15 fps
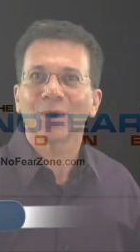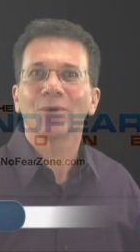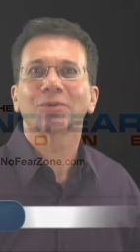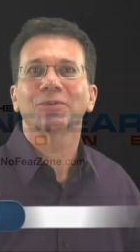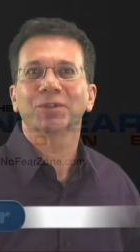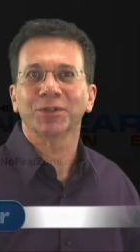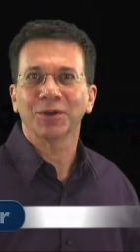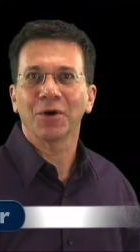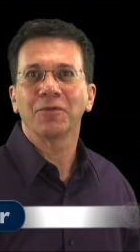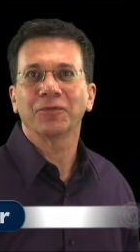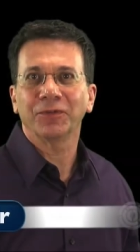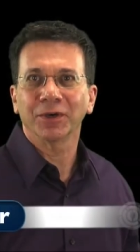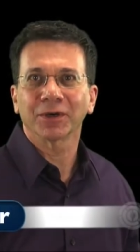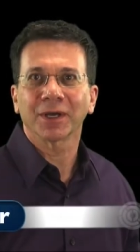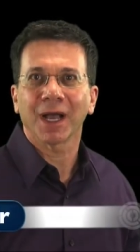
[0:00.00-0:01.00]
Toder, the No
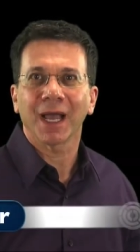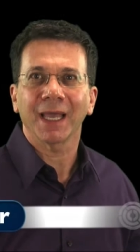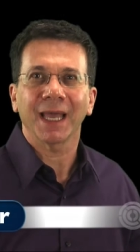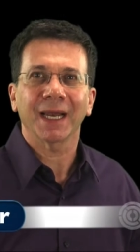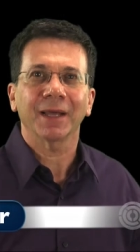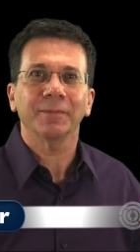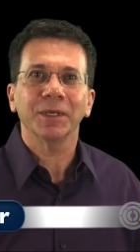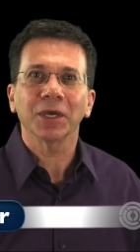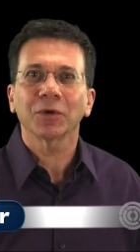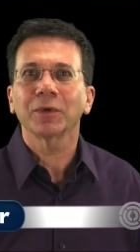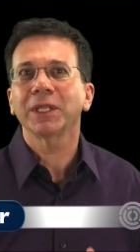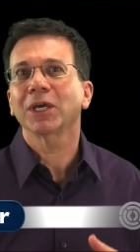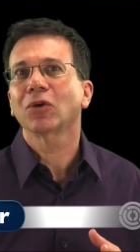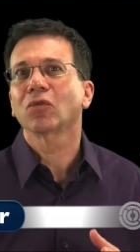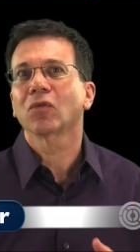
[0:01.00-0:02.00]
Fear Guy, and I'm here
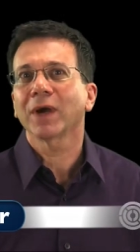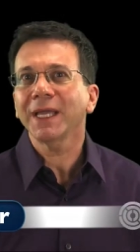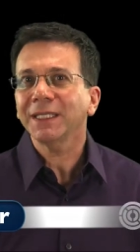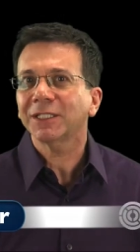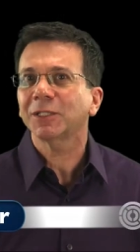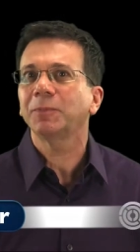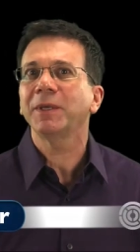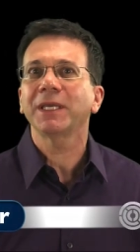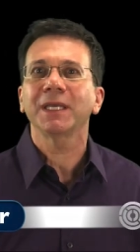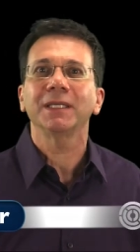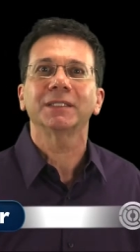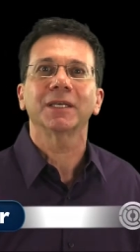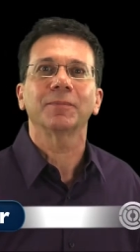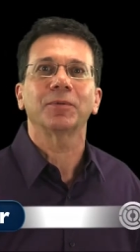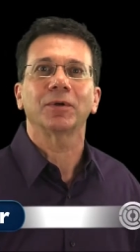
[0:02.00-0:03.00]
with a great
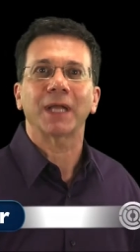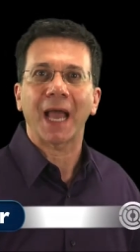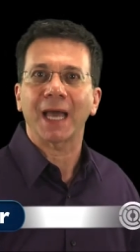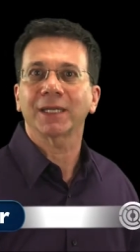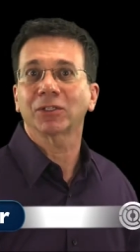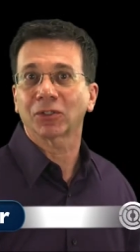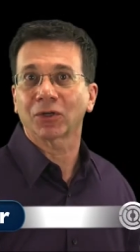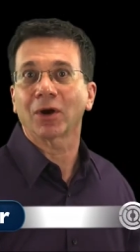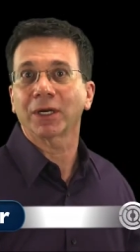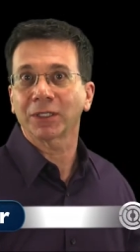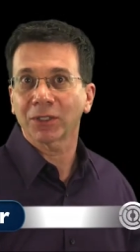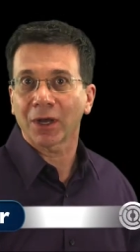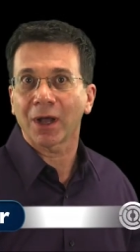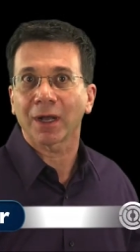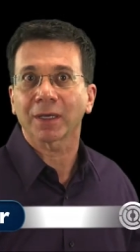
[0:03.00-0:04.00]
speaking tip on how to start
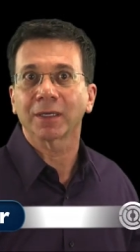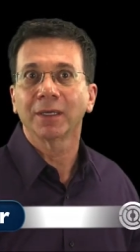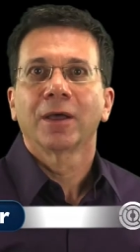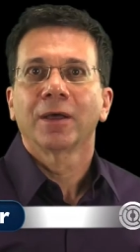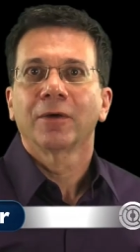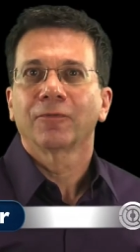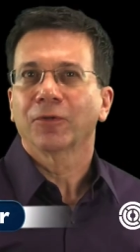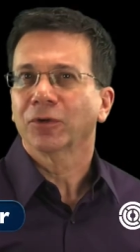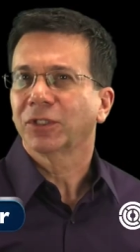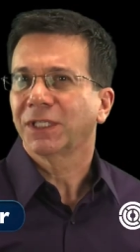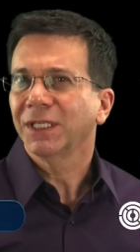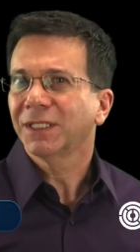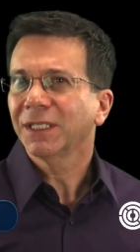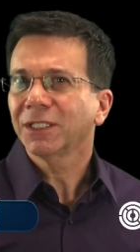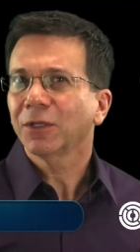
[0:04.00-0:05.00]
a talk. First,
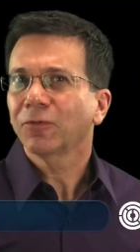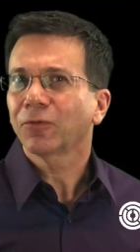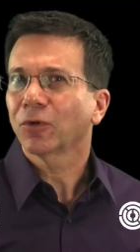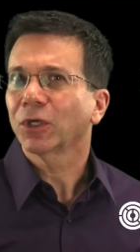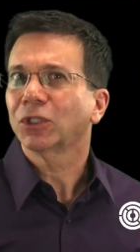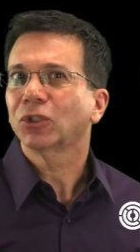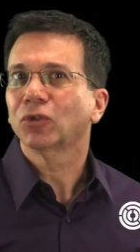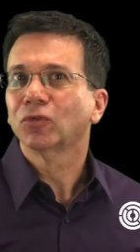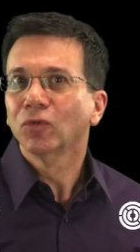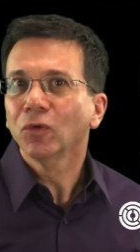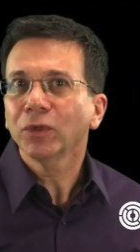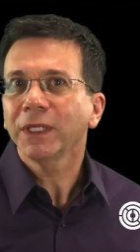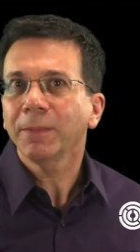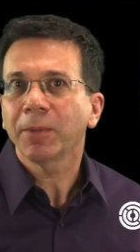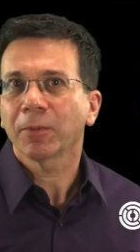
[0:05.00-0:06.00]
this isn't for a
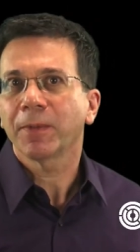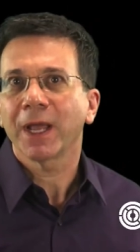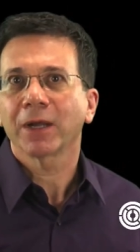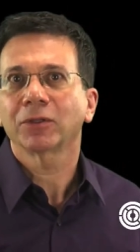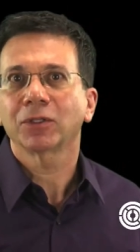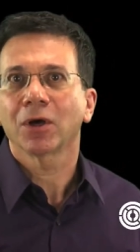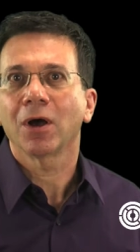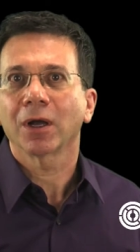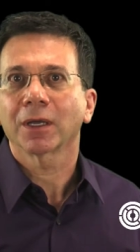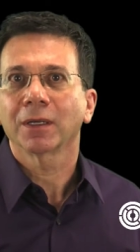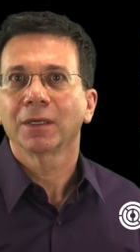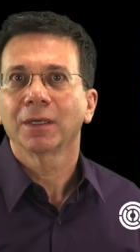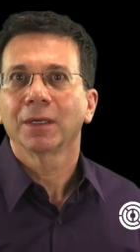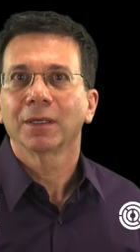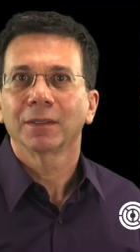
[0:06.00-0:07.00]
truly prepared talk,
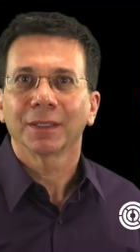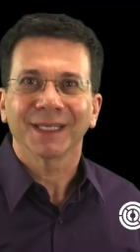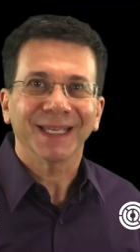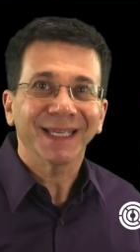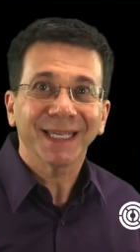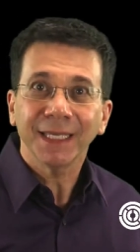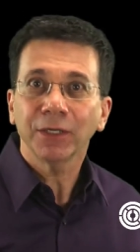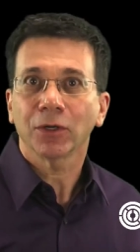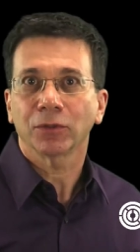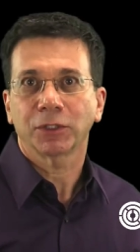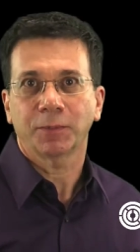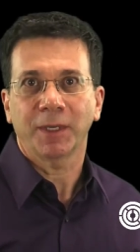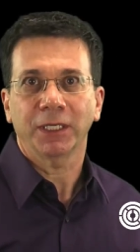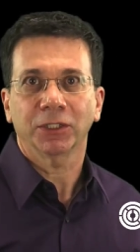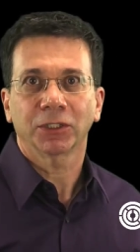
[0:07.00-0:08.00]
like a keynote
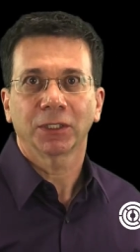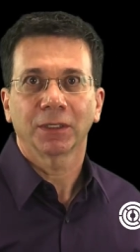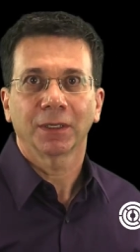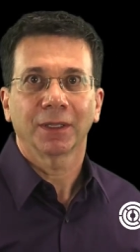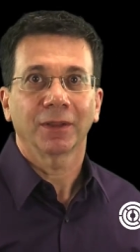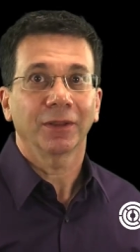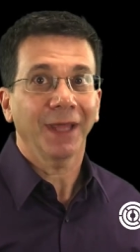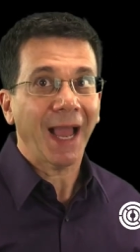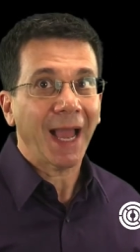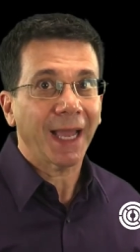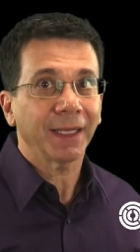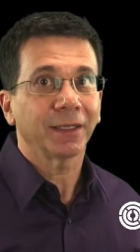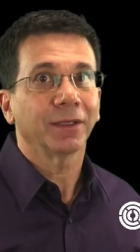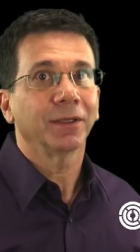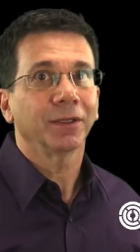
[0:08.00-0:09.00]
speech.
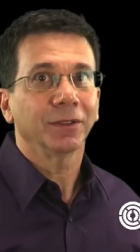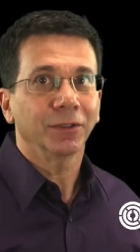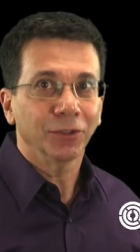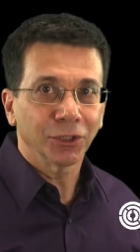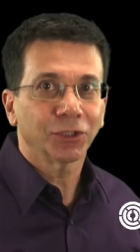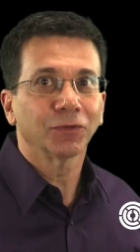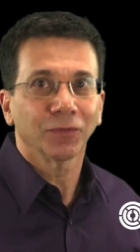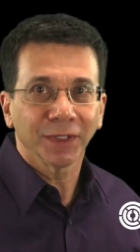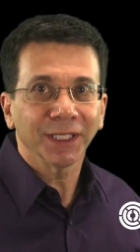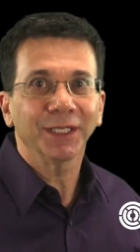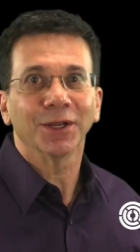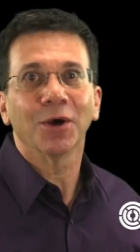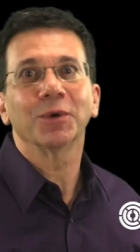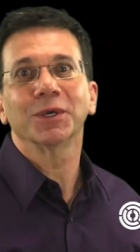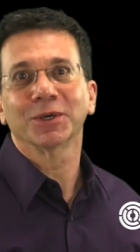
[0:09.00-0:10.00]
That you should really
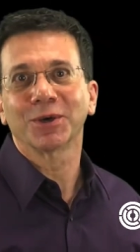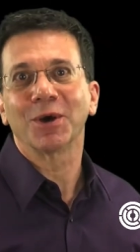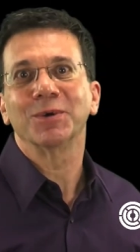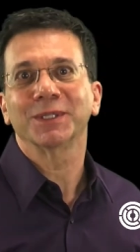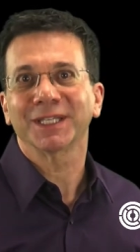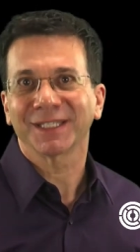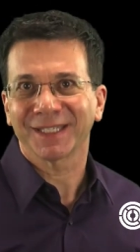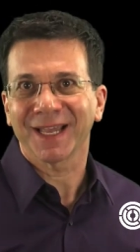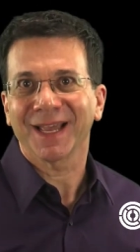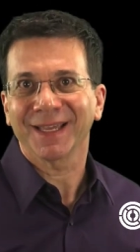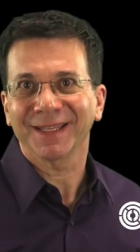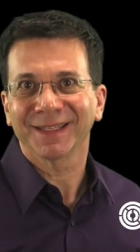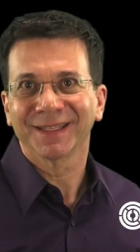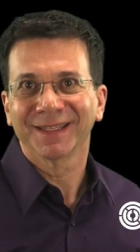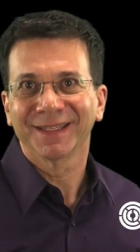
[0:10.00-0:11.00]
know what you're going to say.